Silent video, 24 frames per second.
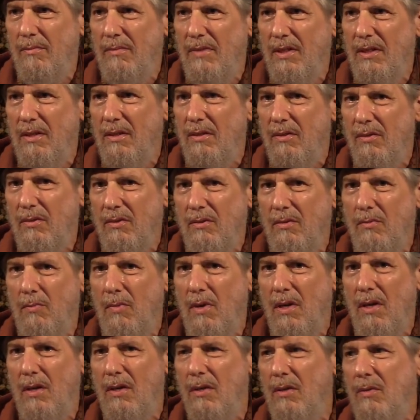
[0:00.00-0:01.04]
because
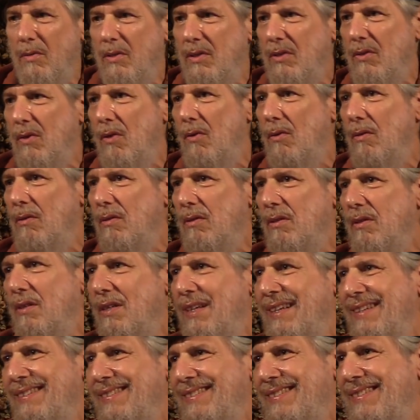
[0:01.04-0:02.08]
tomorrow is All
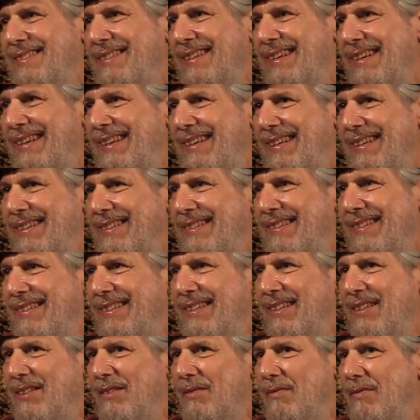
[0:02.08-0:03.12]
Saints' Day and
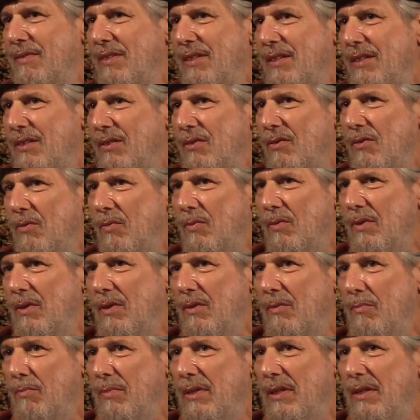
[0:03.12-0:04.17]
none of this
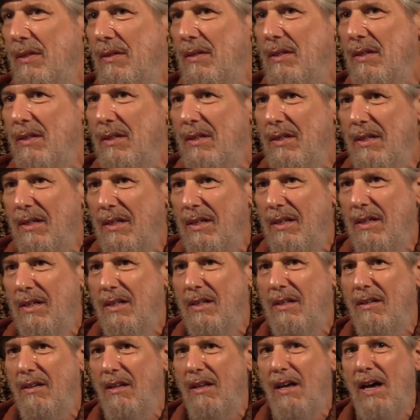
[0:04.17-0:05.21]
will be
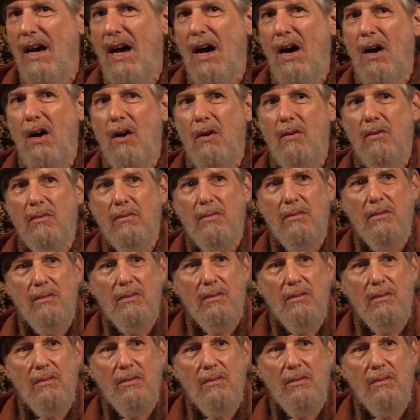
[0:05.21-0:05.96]
allowed.